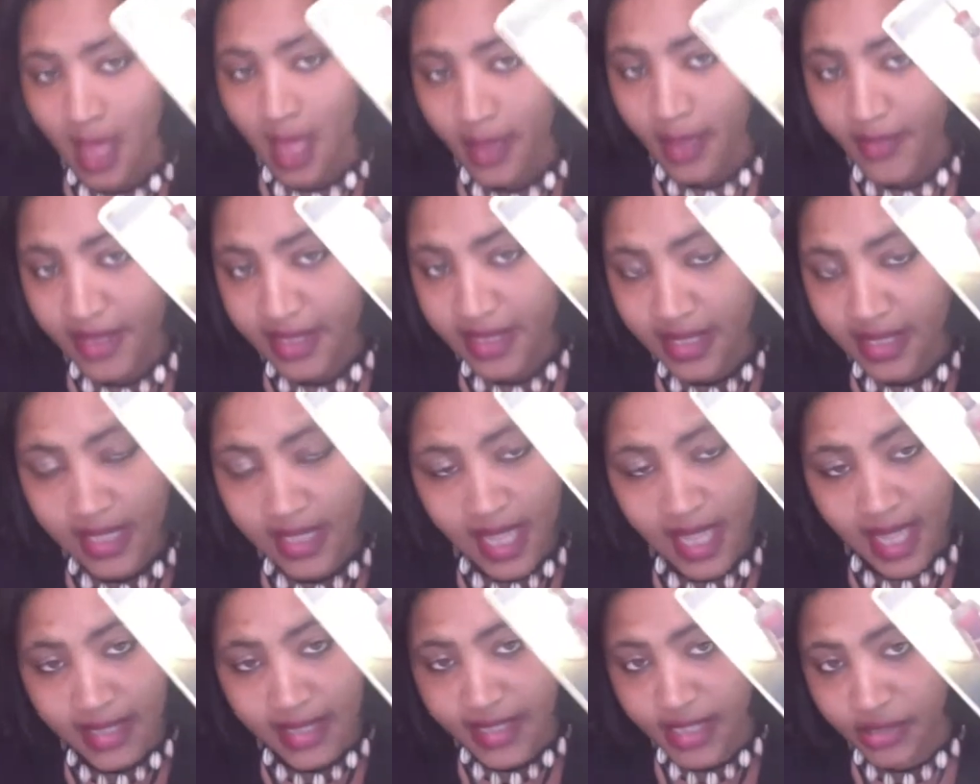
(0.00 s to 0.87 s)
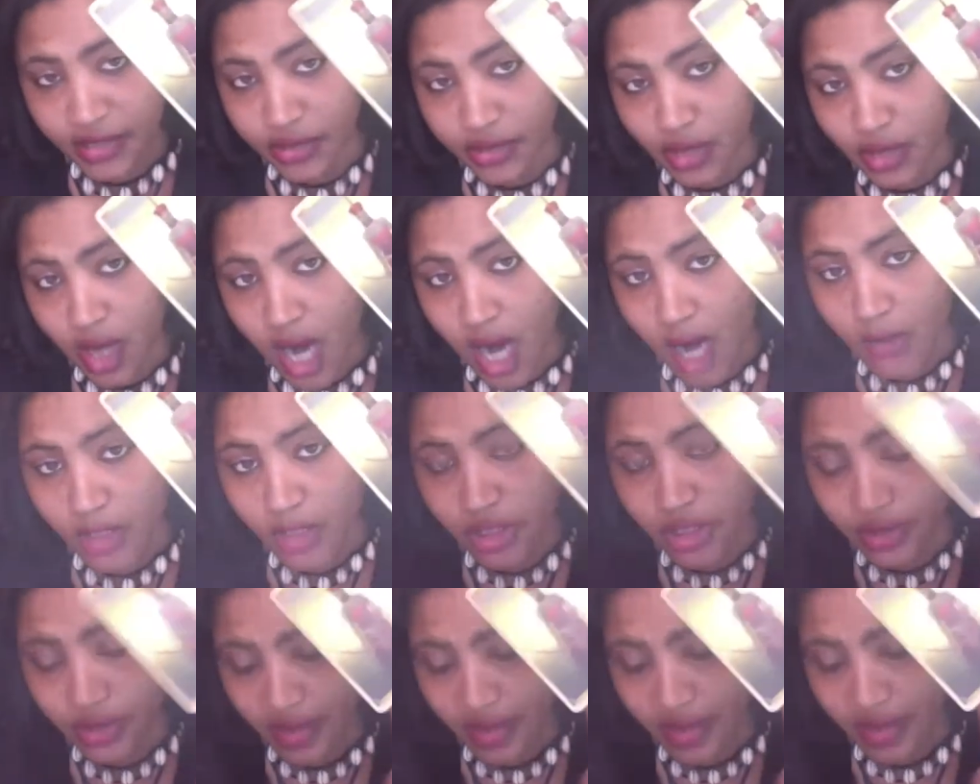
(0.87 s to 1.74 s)
This is the ancestral card with
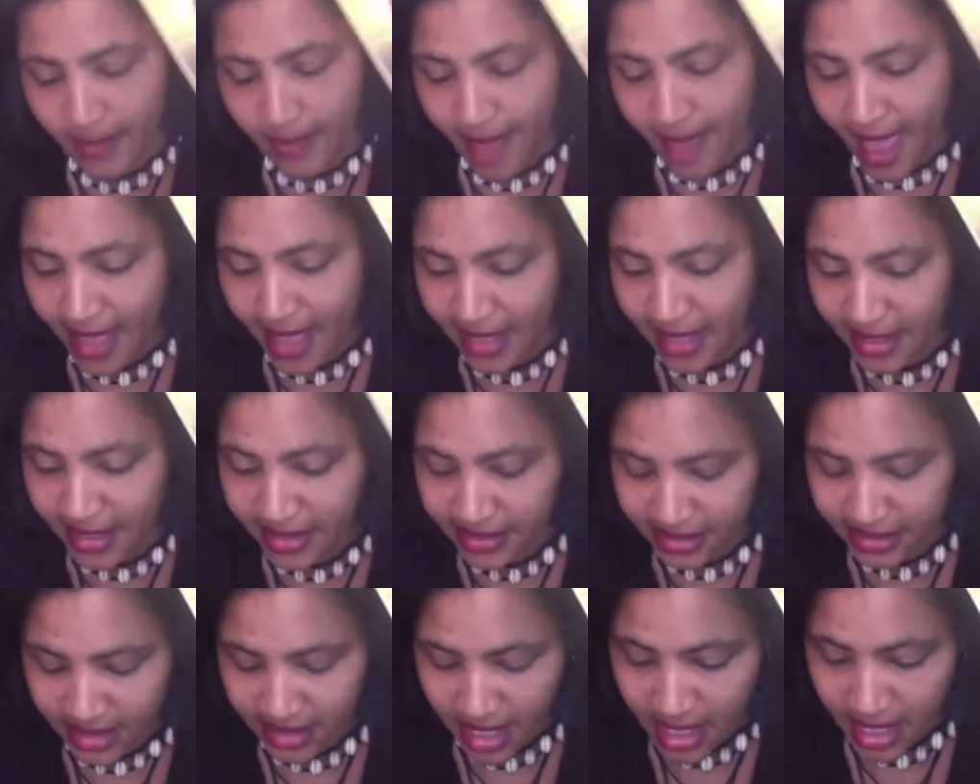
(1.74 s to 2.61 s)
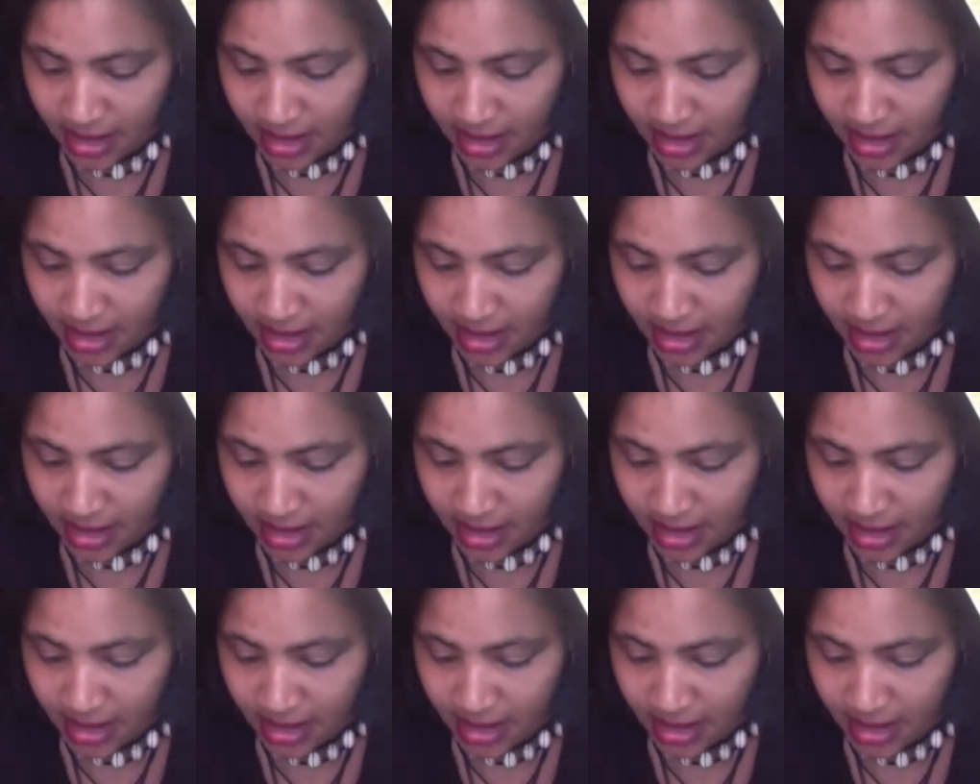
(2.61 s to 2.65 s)
strength and balance.